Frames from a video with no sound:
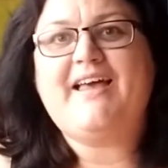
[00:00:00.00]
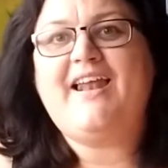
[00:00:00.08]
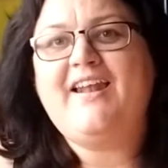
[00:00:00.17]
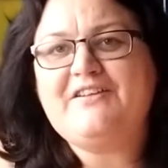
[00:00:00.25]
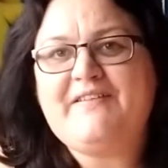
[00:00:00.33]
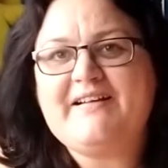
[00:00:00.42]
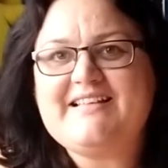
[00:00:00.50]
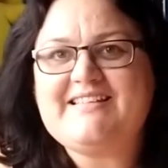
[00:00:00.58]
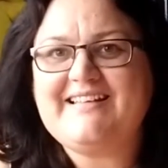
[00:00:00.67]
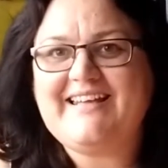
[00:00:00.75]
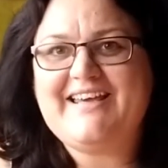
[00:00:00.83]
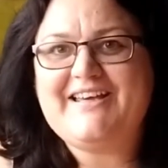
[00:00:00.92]
I like the fact it's
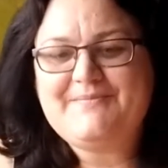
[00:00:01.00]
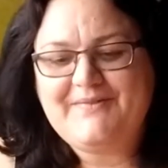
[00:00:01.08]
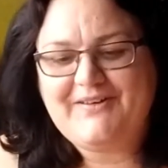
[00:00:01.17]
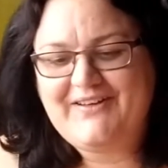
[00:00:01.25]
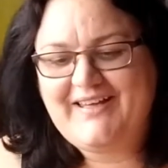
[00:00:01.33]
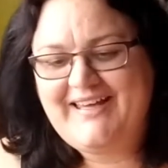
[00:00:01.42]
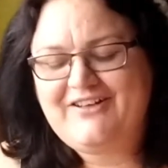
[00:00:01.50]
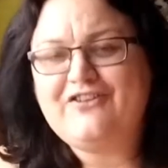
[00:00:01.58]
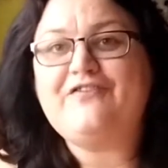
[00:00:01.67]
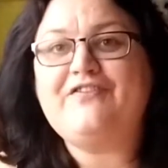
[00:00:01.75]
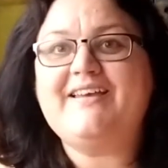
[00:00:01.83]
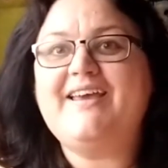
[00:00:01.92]
in there, okay? Because
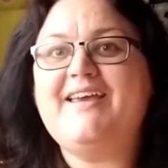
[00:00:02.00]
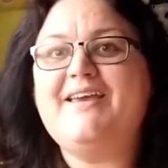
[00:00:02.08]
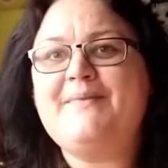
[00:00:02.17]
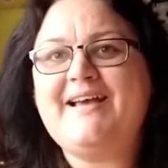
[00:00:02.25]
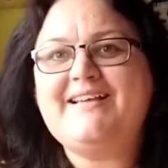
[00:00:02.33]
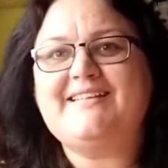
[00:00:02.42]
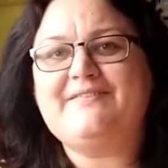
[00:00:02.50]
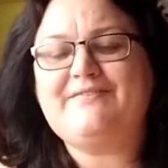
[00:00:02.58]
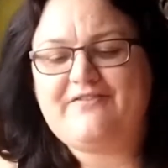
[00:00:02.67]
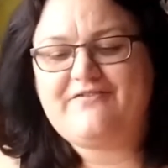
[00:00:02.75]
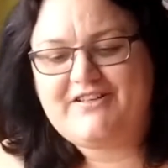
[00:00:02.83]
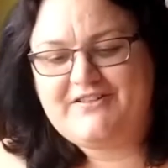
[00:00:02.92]
obviously, Matt is South
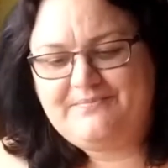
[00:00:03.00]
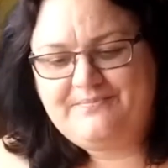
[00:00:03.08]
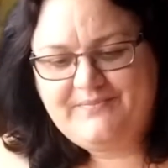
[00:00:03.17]
African.